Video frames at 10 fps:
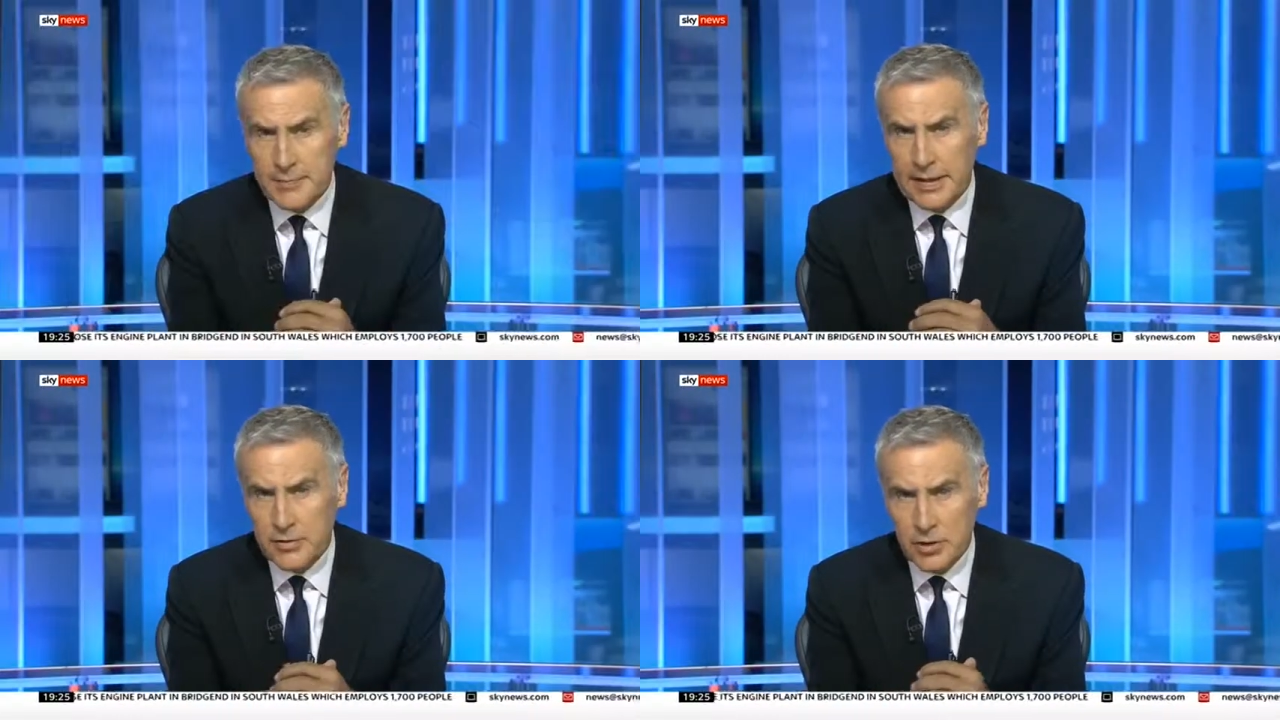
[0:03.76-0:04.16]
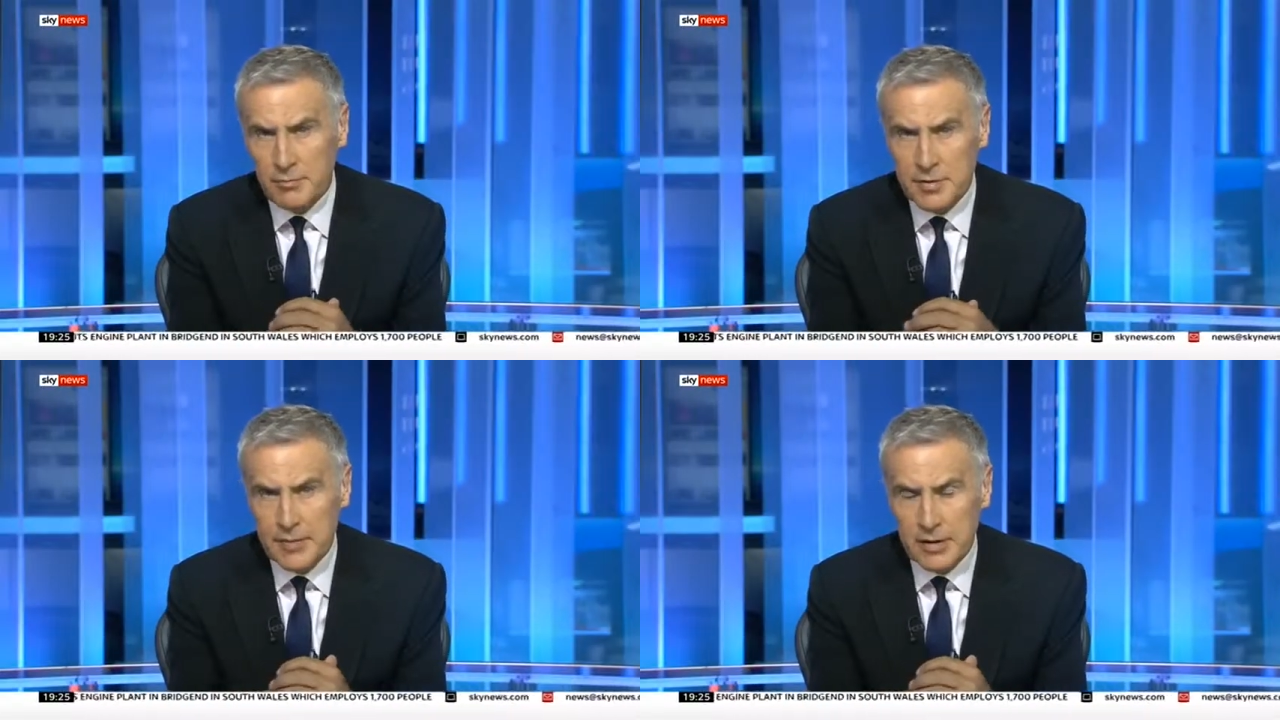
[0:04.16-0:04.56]
about
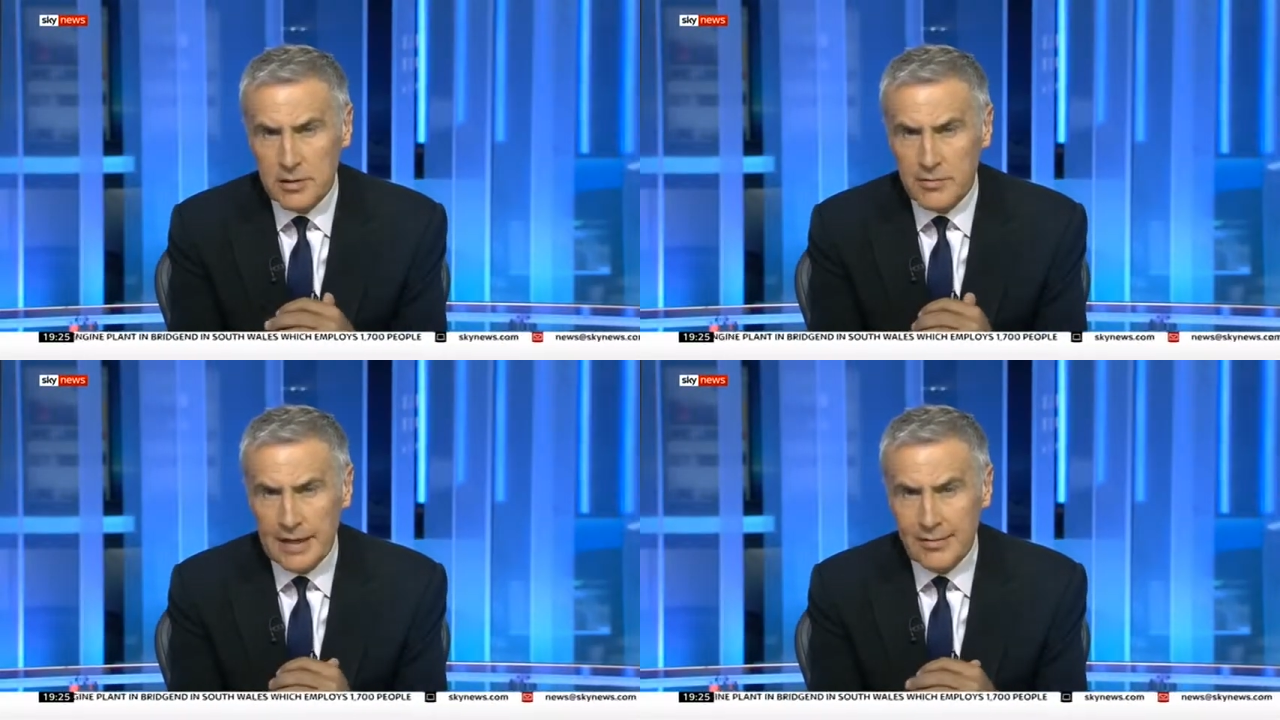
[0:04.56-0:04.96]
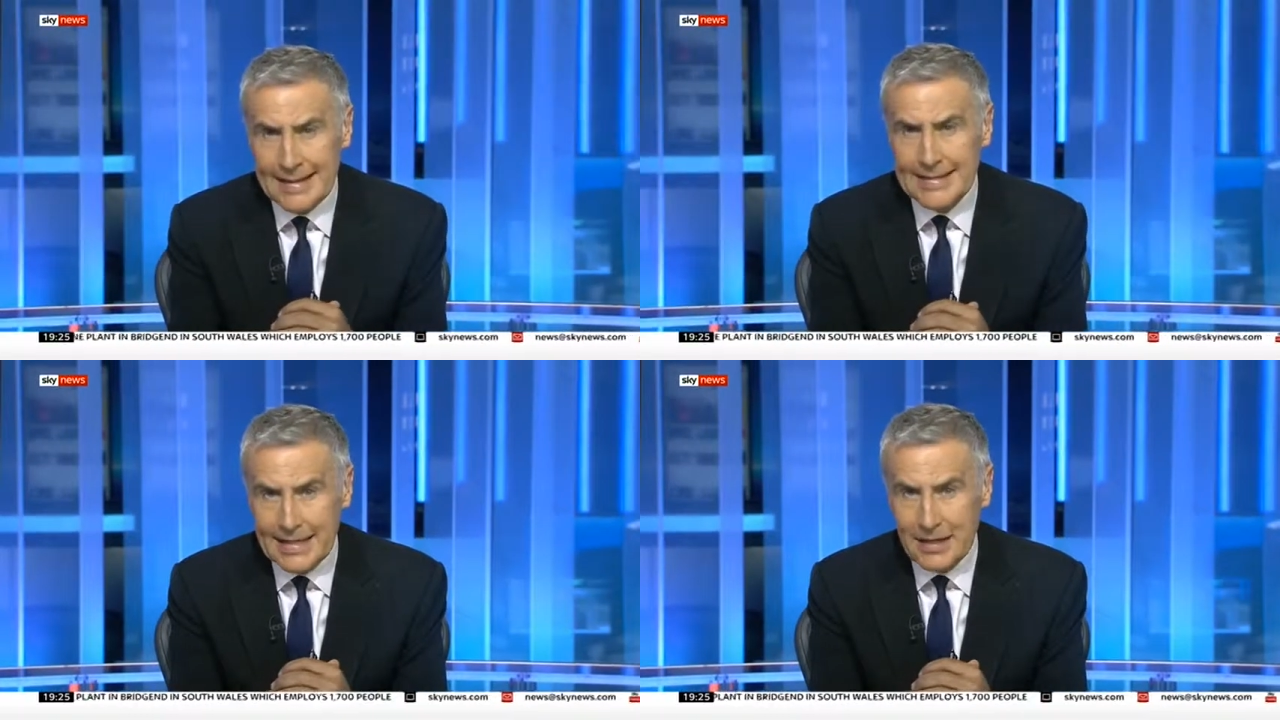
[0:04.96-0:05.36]
jobs because around
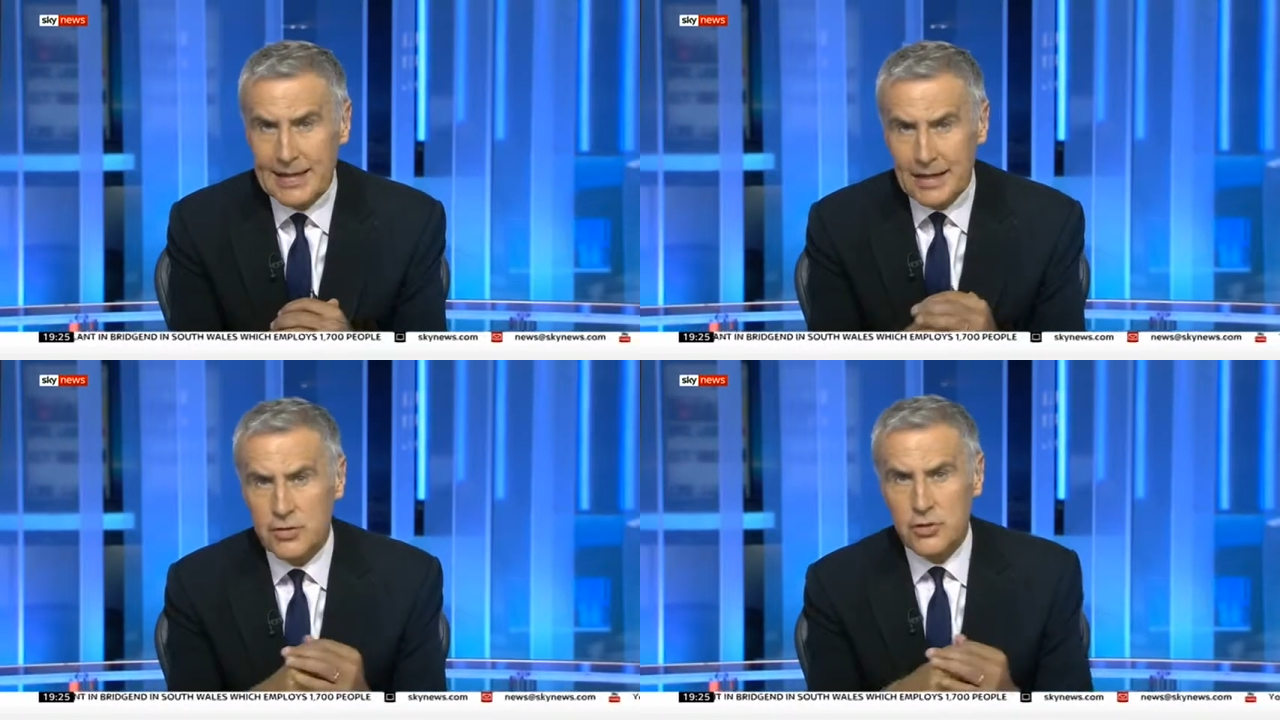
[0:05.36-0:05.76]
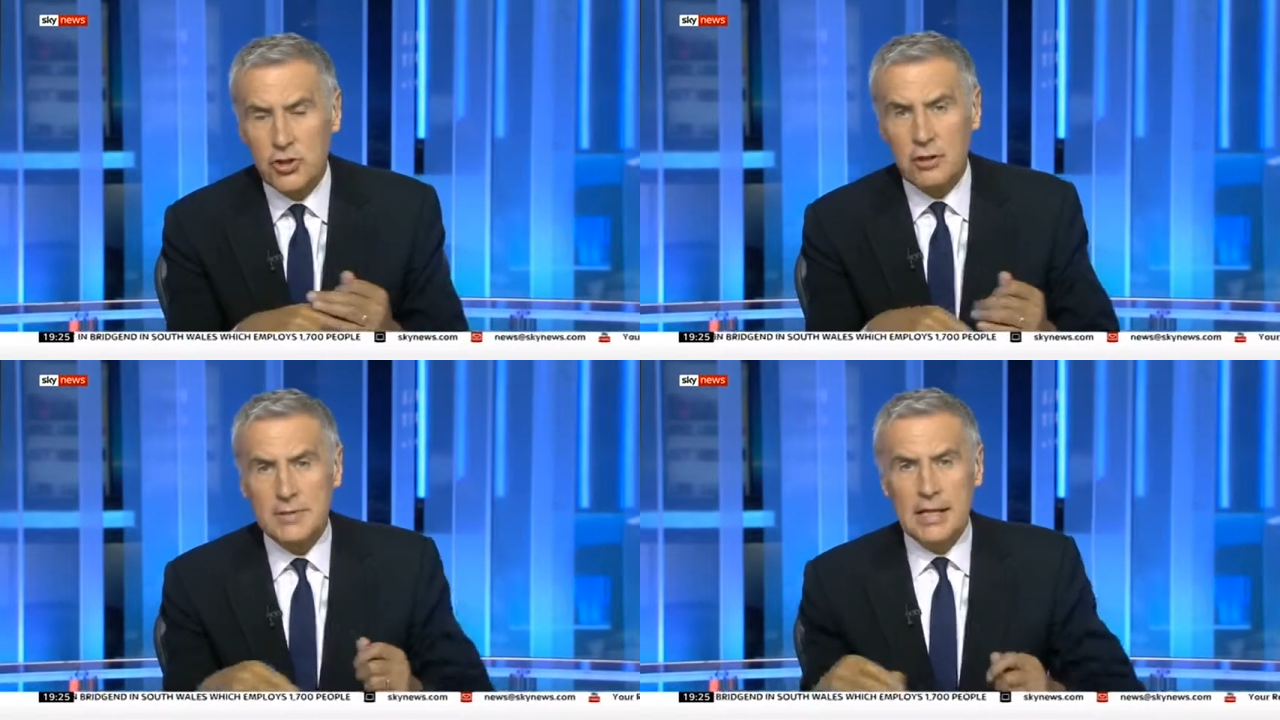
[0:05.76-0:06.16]
18,000
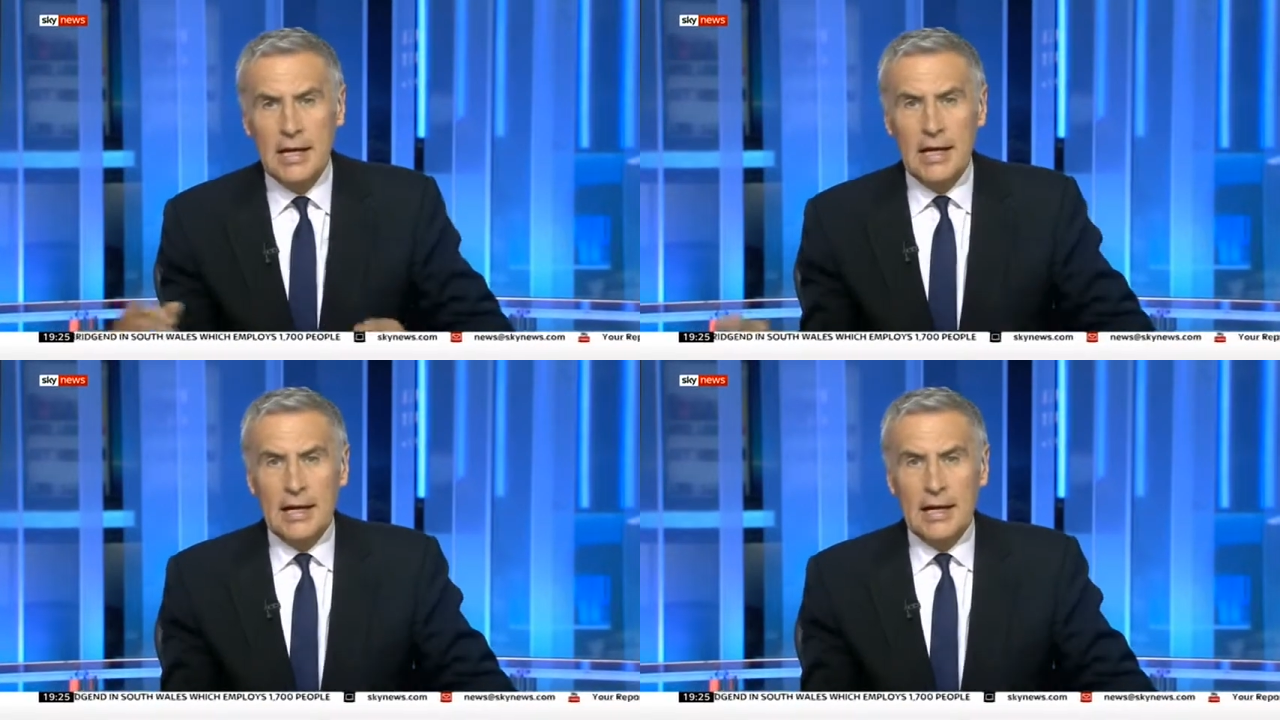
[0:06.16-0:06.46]
jobs